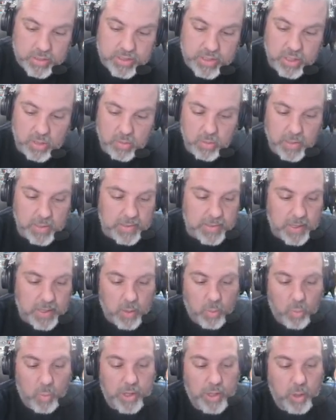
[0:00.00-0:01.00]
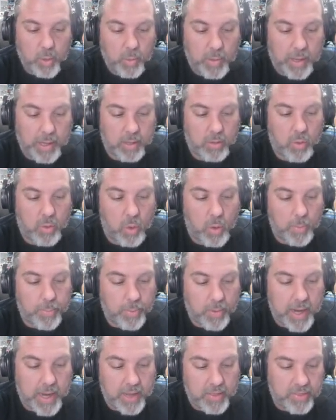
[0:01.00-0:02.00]
So when you
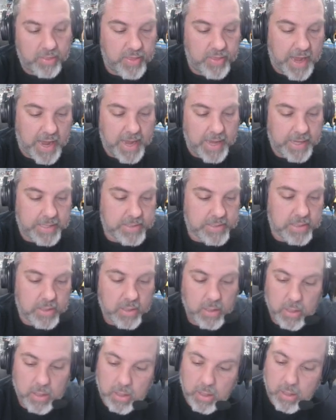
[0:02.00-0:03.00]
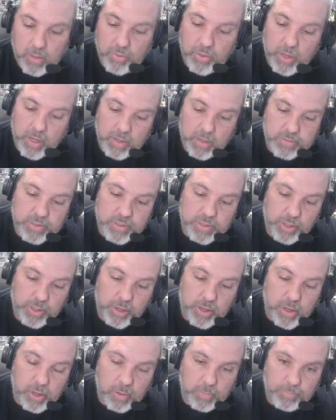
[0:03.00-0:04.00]
incorporate that, there's,
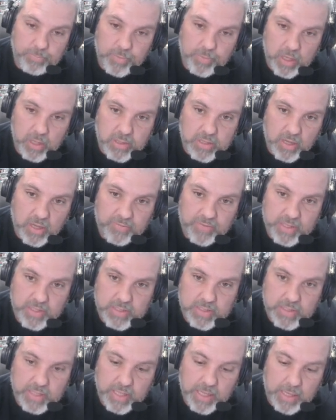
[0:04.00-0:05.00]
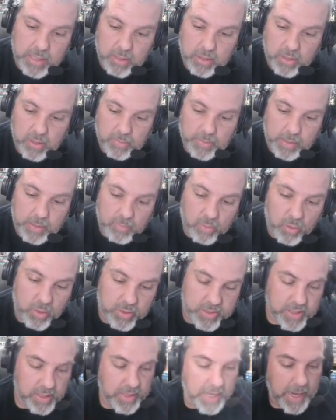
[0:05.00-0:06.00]
you know, there's obviously a little bit more
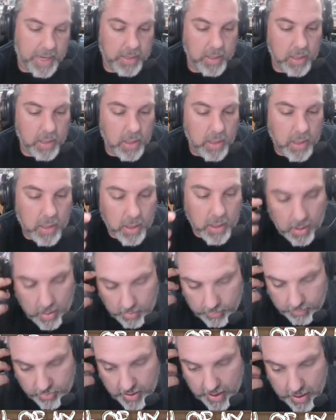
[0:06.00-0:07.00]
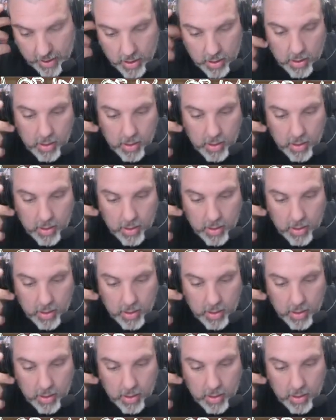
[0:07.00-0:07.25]
to that there.